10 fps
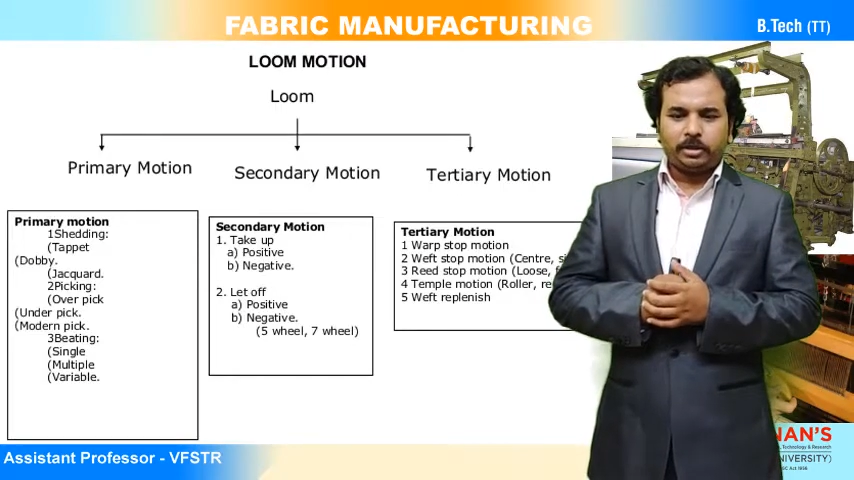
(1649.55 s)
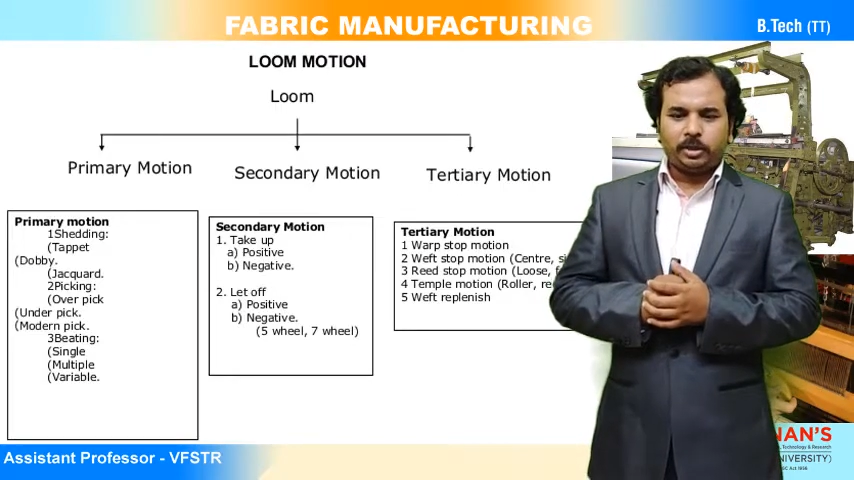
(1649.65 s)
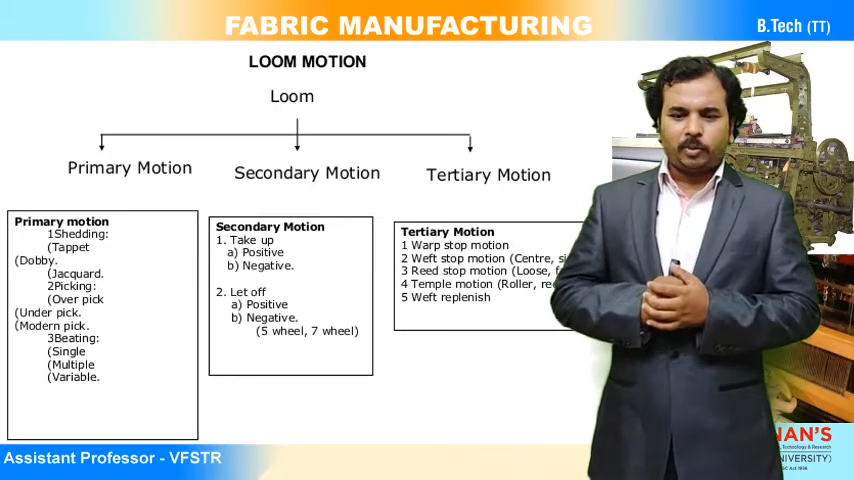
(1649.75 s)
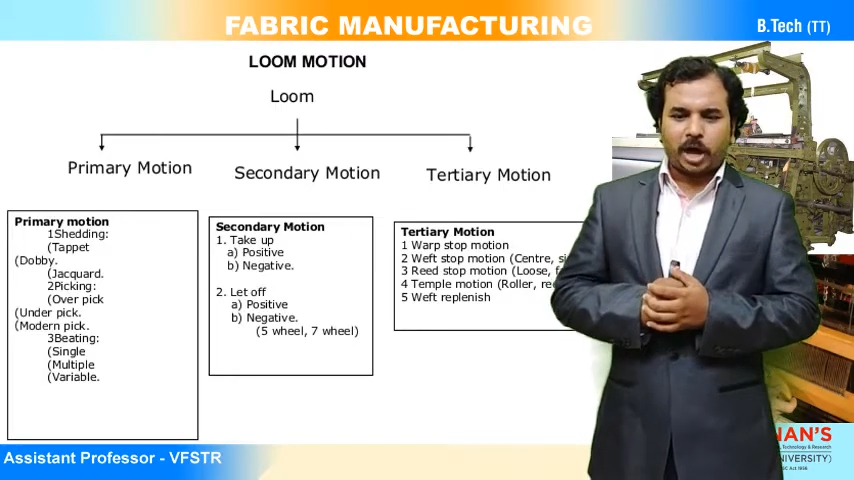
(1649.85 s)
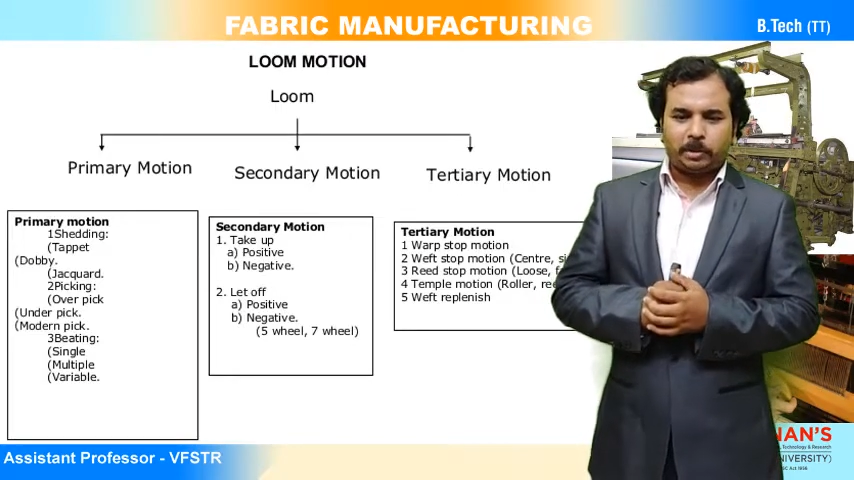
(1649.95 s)

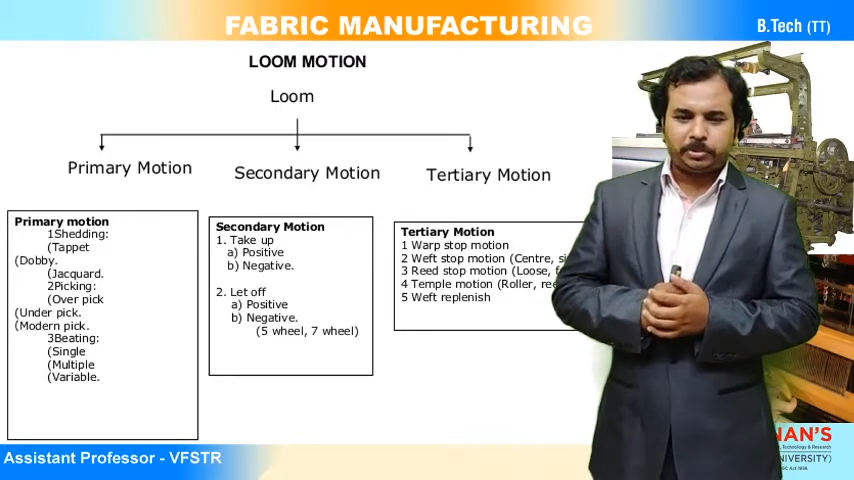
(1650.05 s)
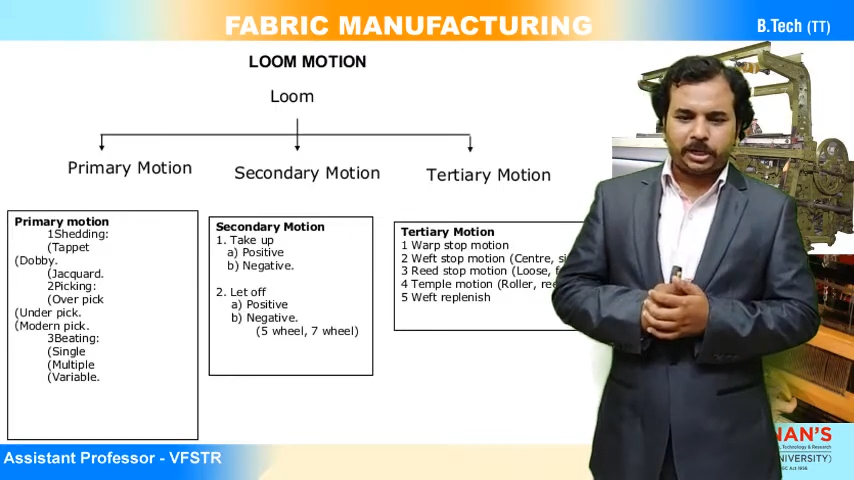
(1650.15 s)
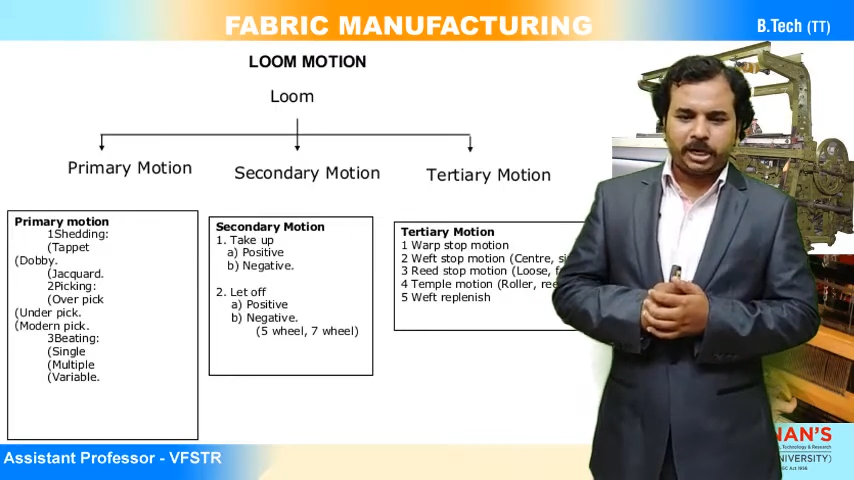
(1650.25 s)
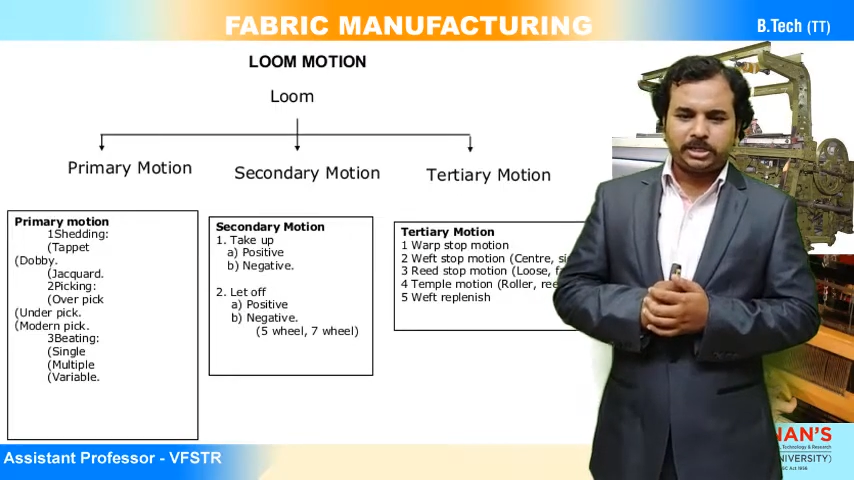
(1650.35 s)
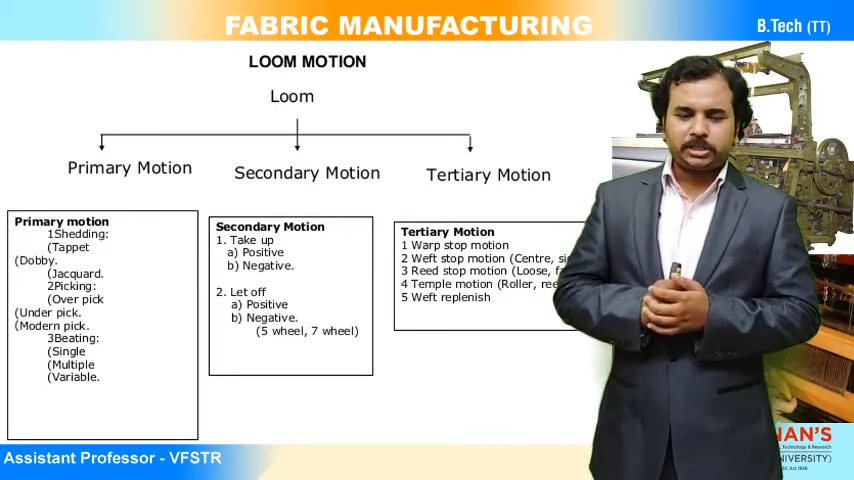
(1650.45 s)
the warp
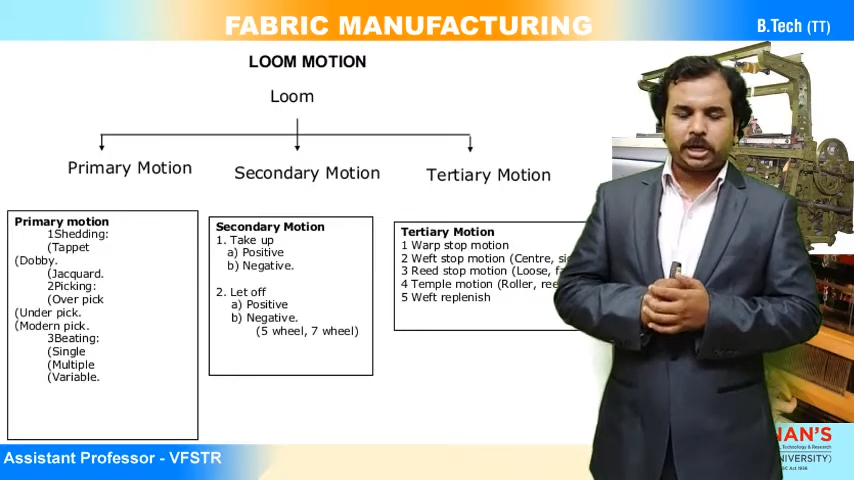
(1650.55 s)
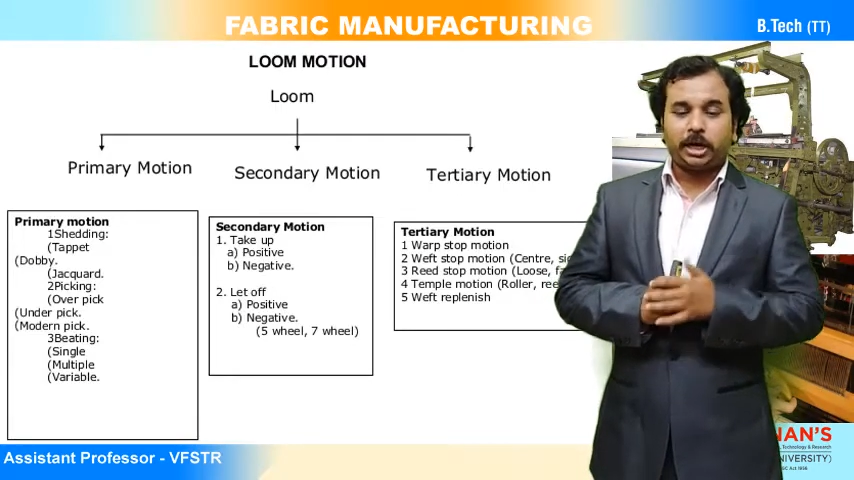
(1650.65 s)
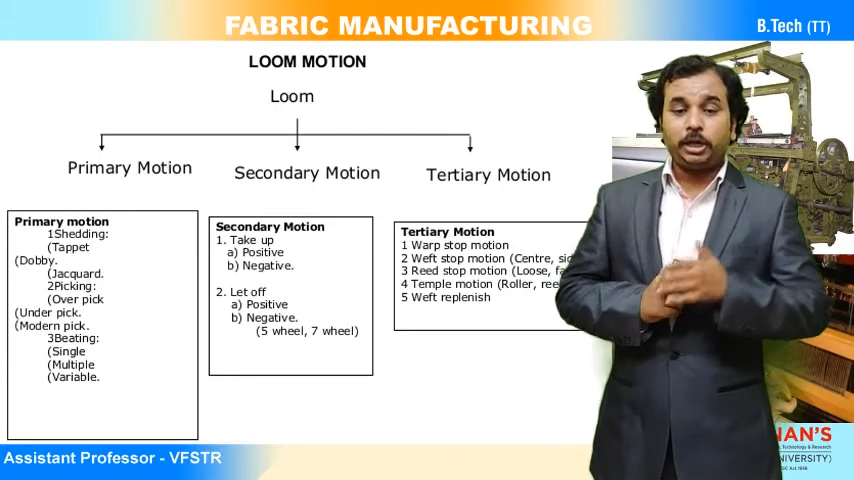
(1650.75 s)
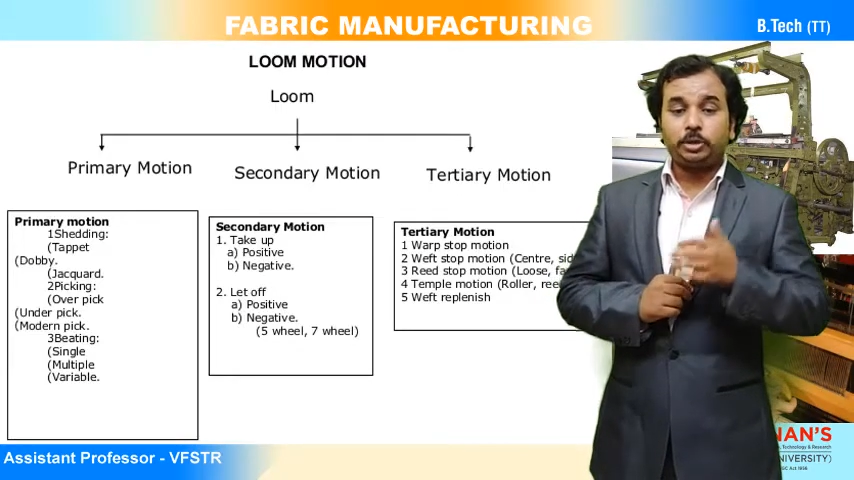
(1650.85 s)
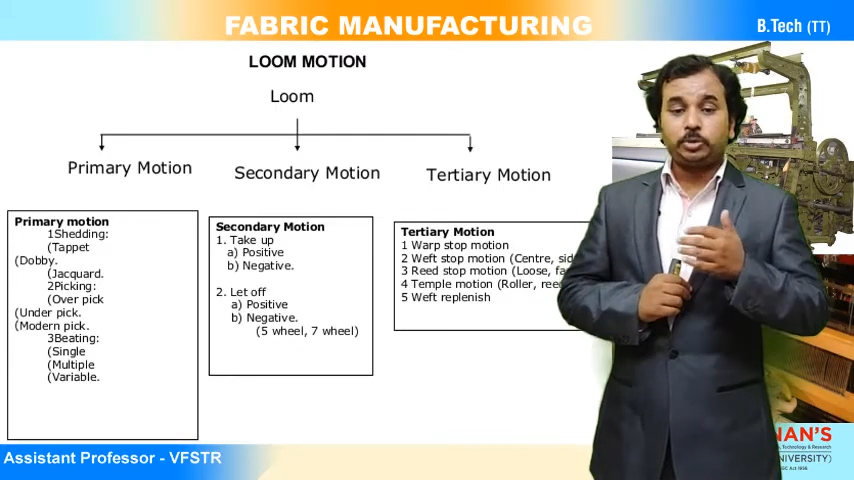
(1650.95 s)
threads,
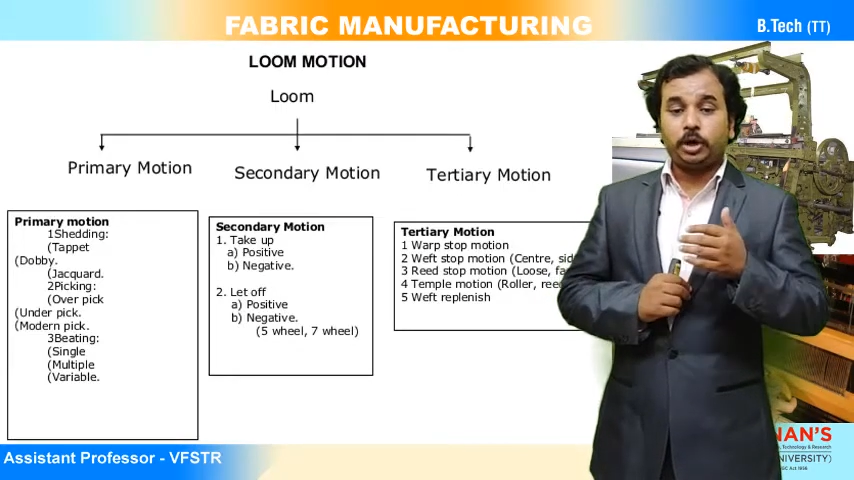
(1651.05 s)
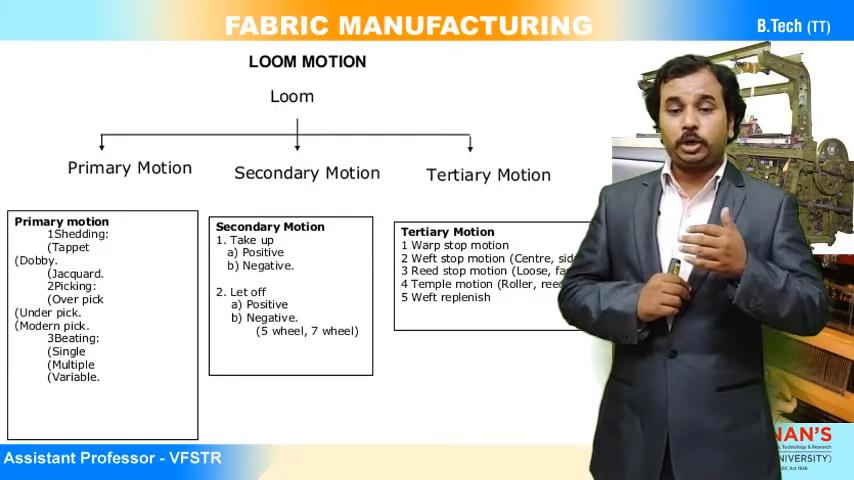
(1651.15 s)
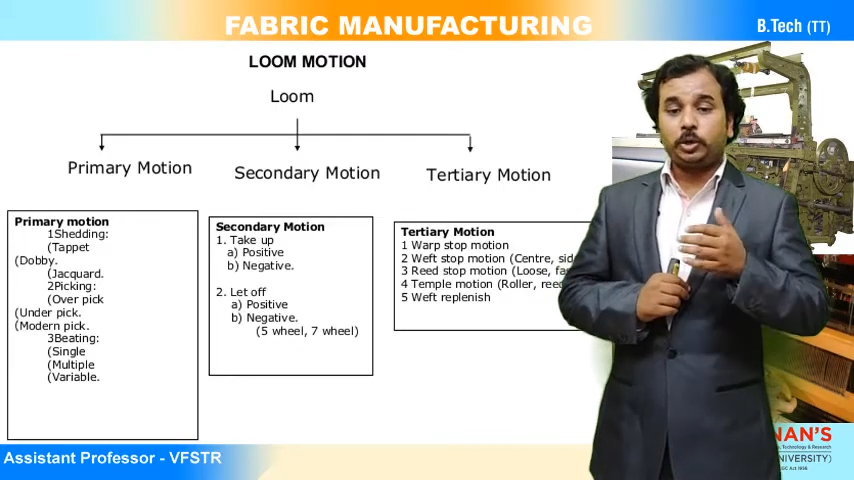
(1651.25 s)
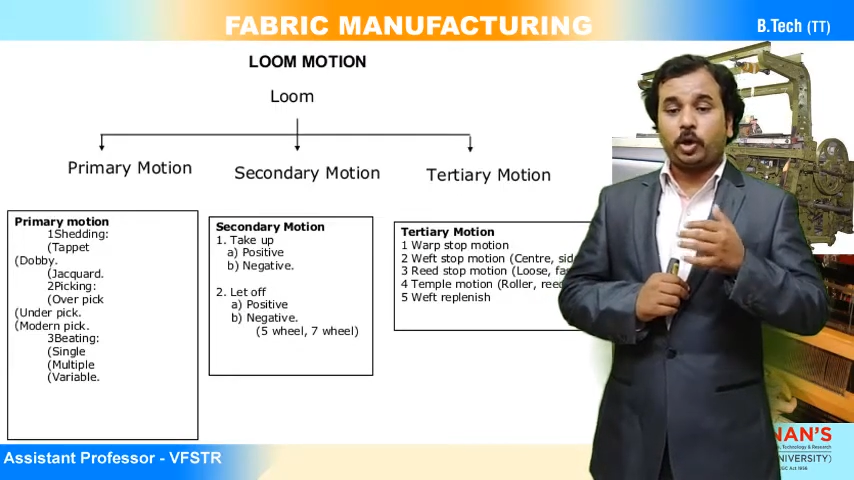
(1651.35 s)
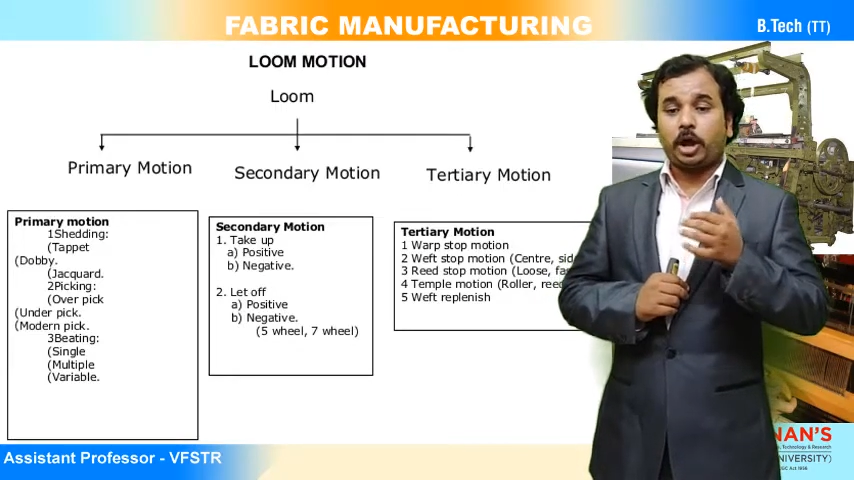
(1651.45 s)
and he is going to